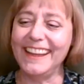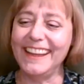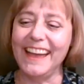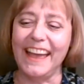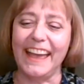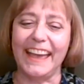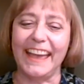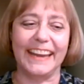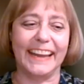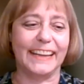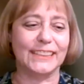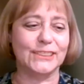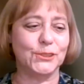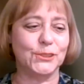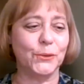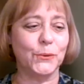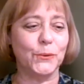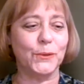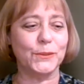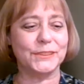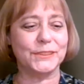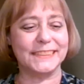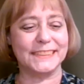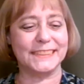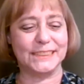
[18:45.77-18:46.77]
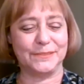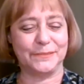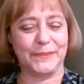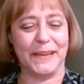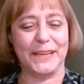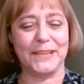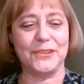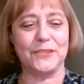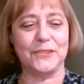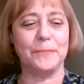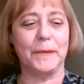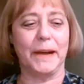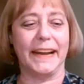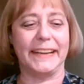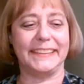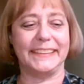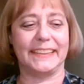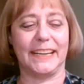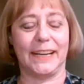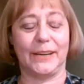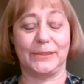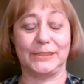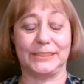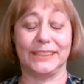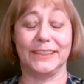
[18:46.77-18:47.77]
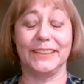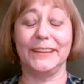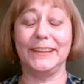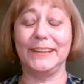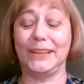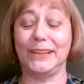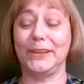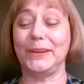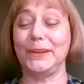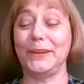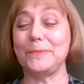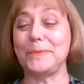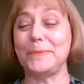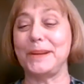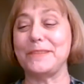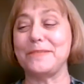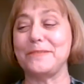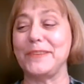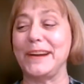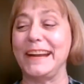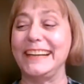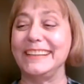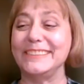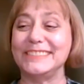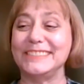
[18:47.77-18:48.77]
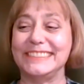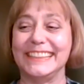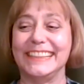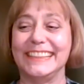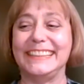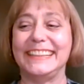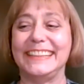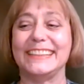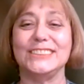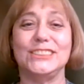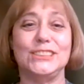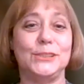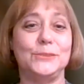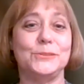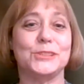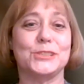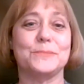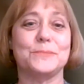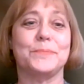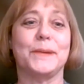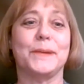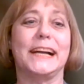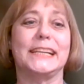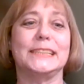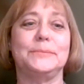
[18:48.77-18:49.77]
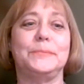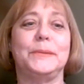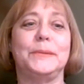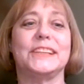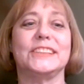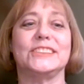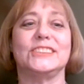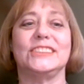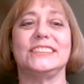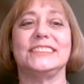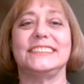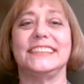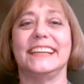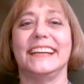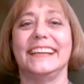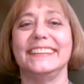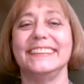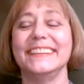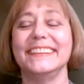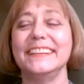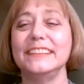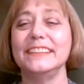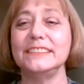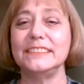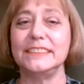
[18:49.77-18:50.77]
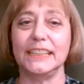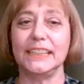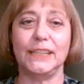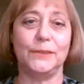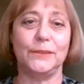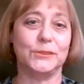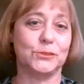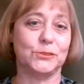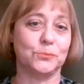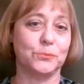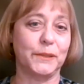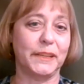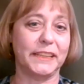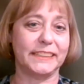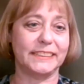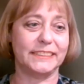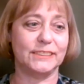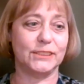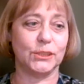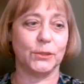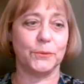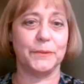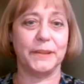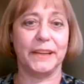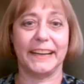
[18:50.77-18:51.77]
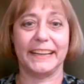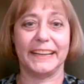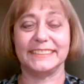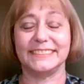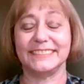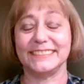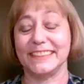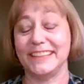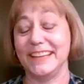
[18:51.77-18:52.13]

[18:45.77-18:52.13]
And I told this friend of mine that I was a little bit afraid of Cindy, and she was surprised because she said Cindy was really so nice.